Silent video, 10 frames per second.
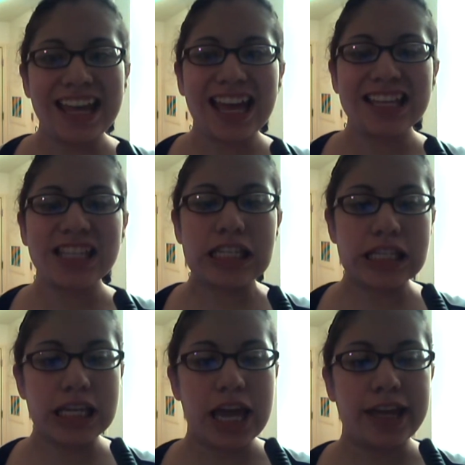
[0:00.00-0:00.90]
guys,
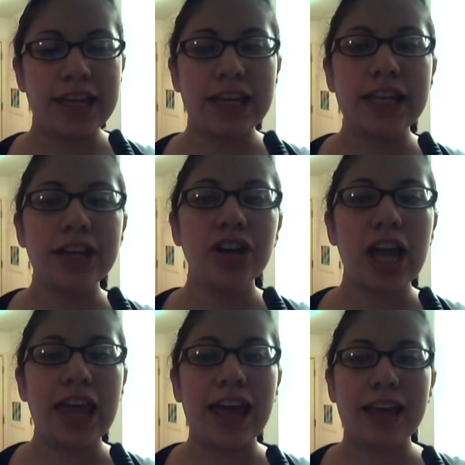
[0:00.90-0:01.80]
it's Kitty here,
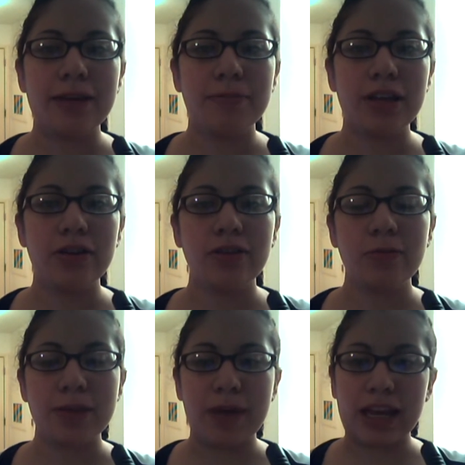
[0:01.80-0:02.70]
and I am here
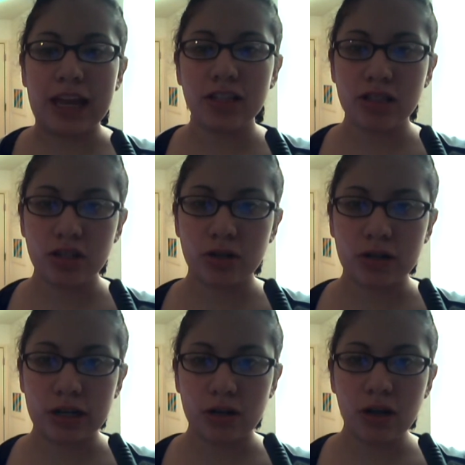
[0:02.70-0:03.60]
with my next
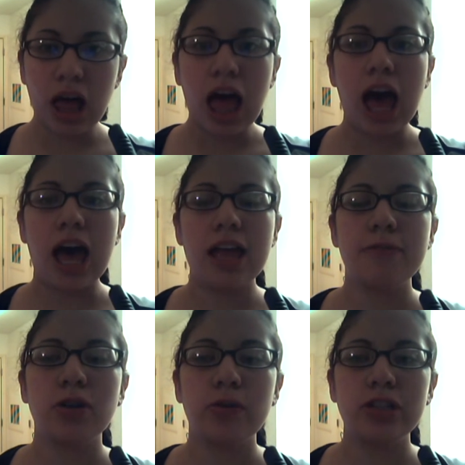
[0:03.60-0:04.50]
tutorial. I
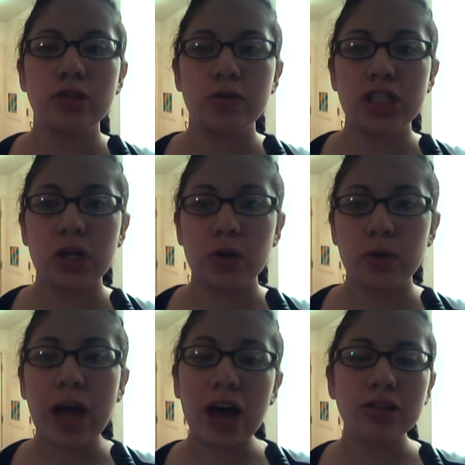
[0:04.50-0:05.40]
am going to show
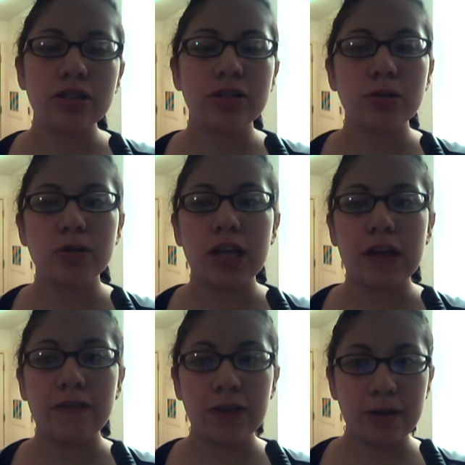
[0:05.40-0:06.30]
you how to do
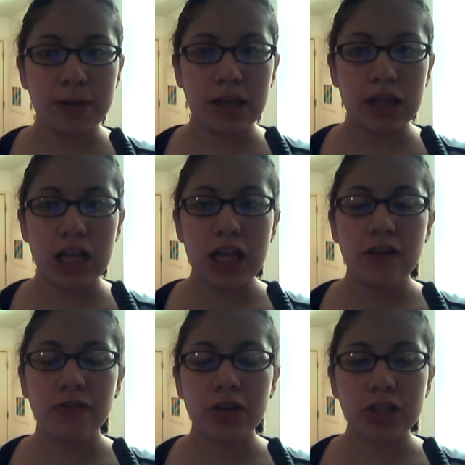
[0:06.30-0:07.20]
the female
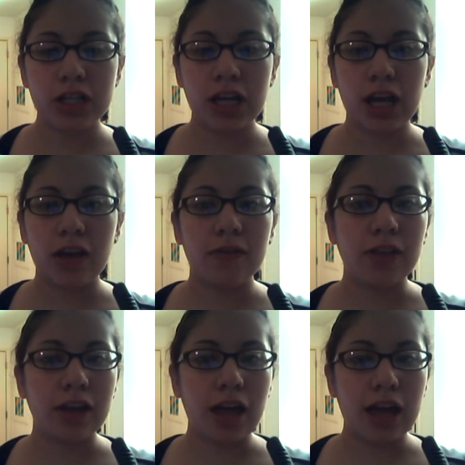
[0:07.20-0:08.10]
version of
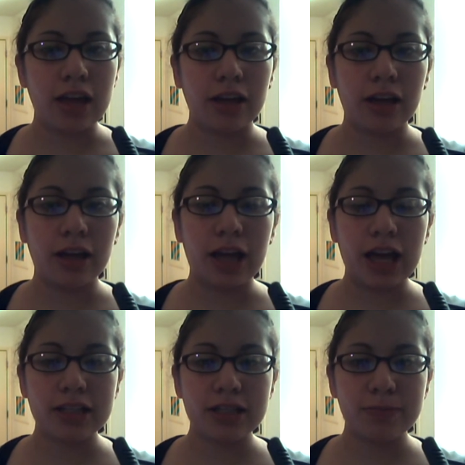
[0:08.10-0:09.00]
the
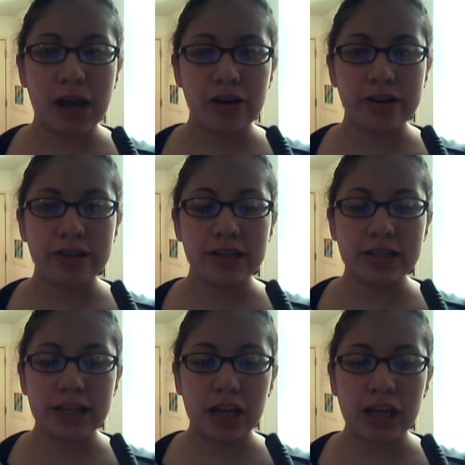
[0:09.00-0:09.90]
Axis Power
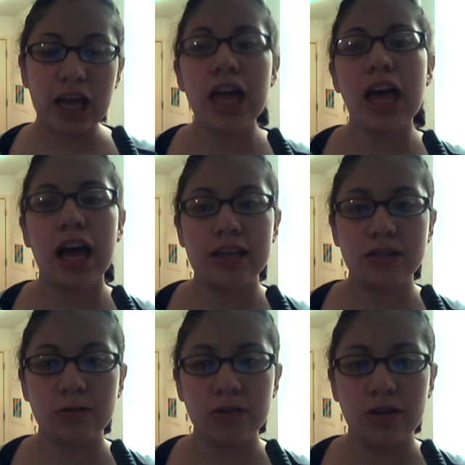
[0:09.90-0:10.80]
Hetalia High
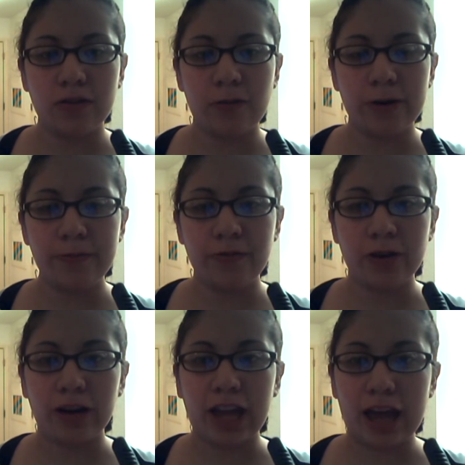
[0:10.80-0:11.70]
School uniform
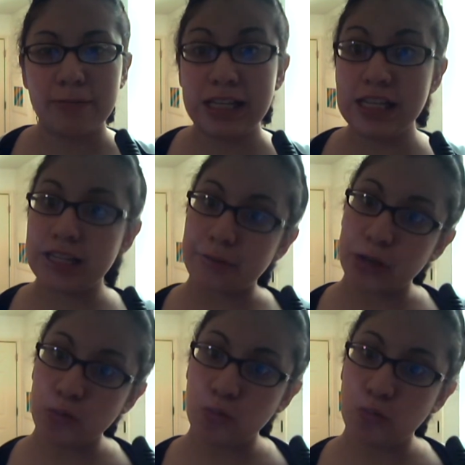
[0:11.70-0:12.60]
for Academy
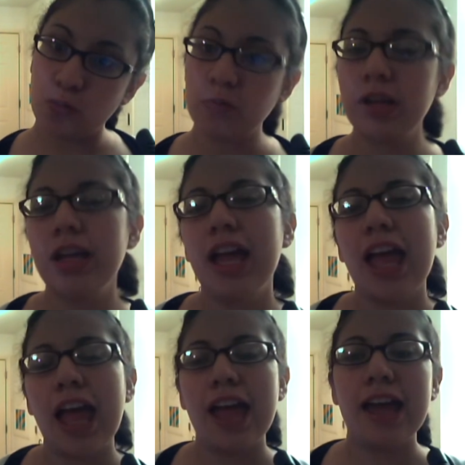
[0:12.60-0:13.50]
W.
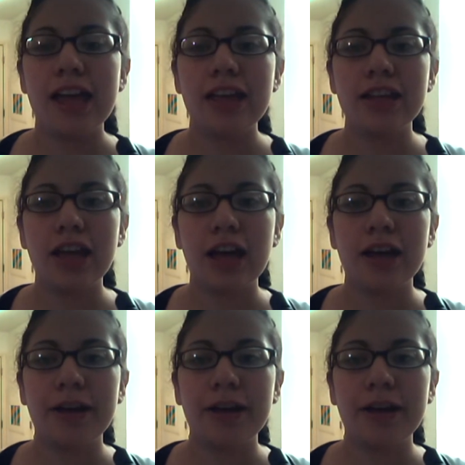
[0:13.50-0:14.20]
And